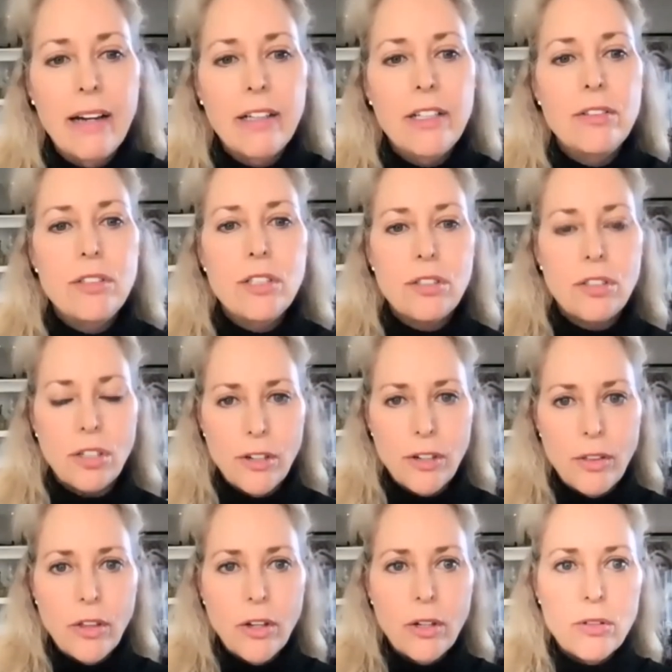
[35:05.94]
do you discern
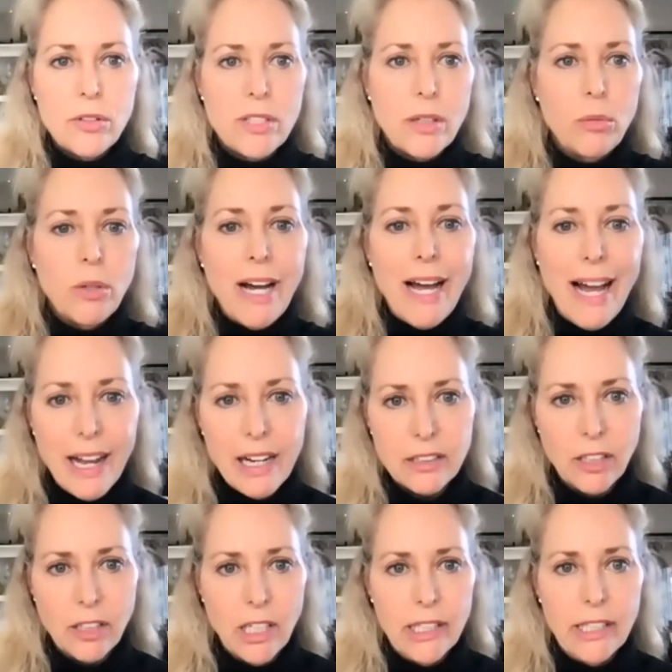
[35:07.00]
those that will act
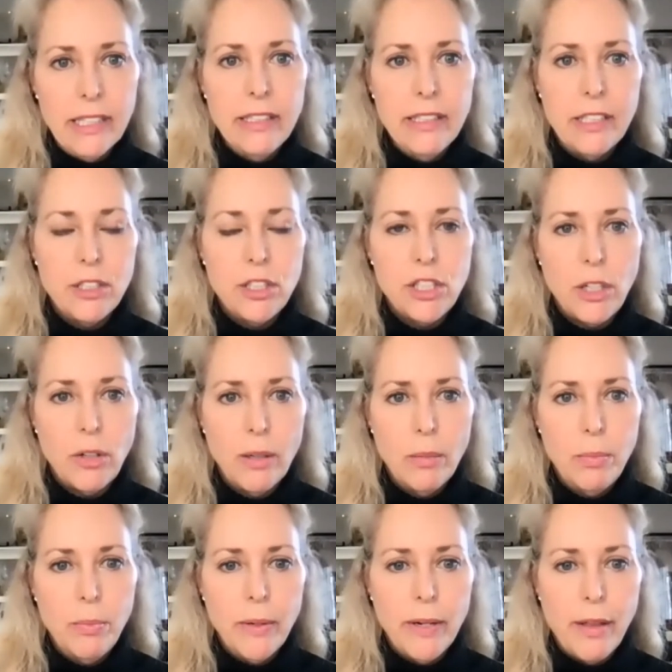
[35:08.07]
on it and show up
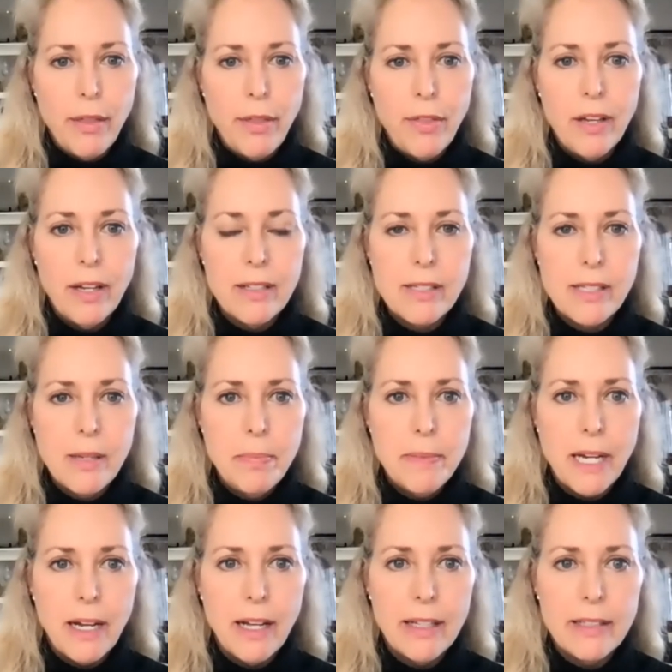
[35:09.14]
with zip
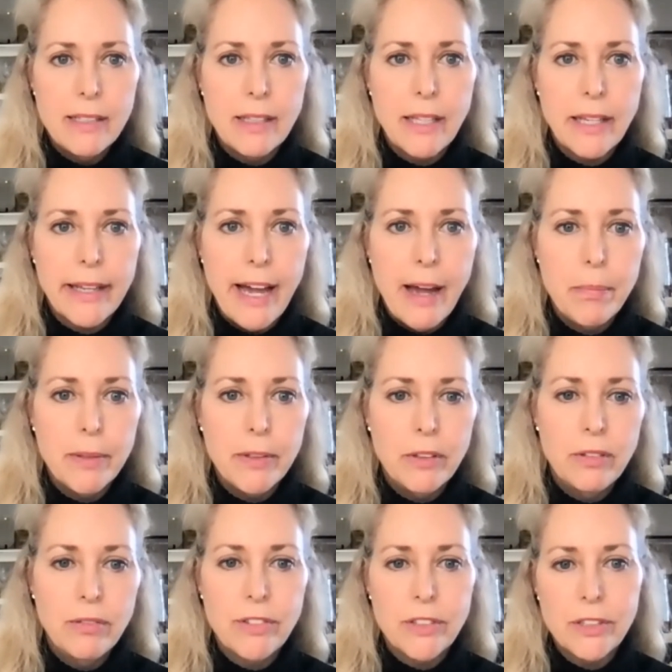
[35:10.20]
ties at the
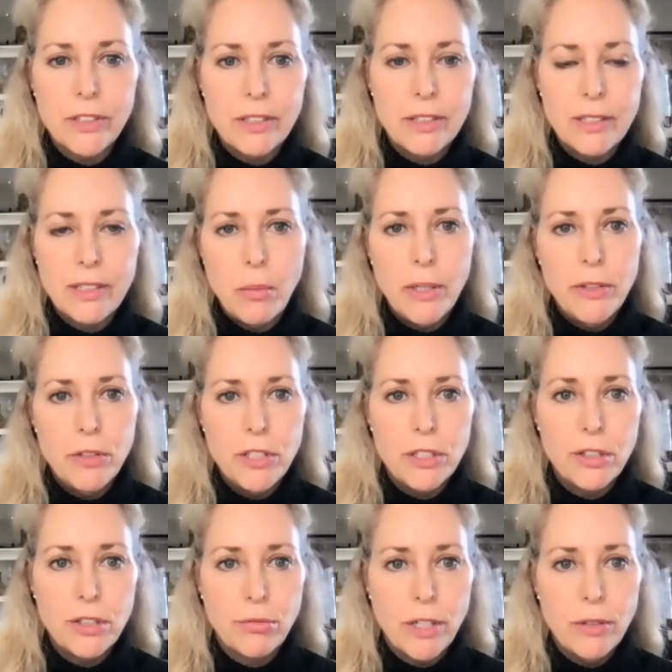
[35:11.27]
Capitol versus someone who's
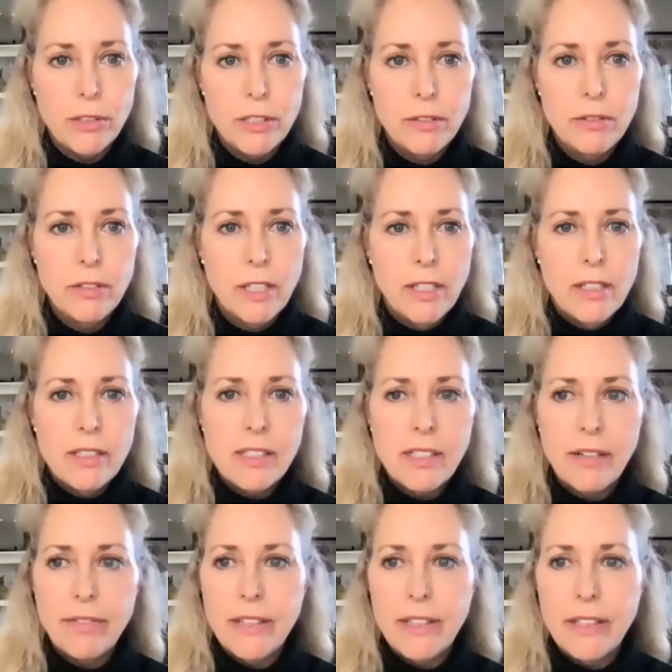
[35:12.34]
just throwing
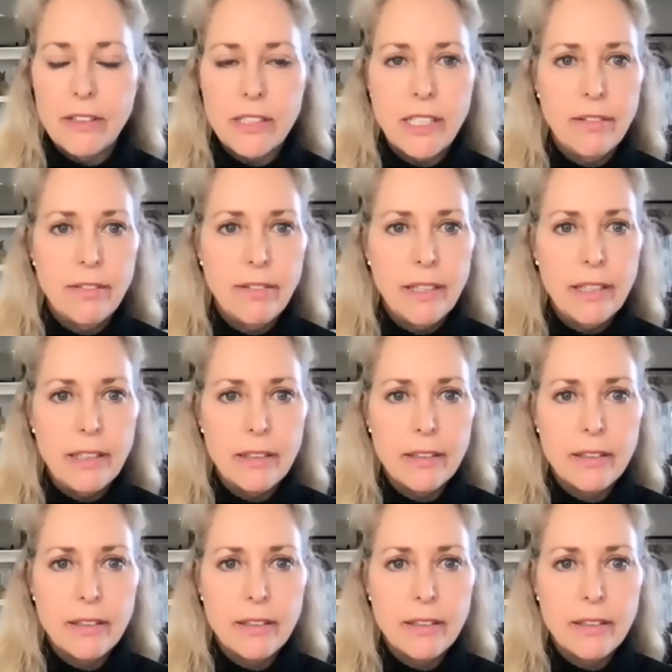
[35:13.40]
stuff at their TV?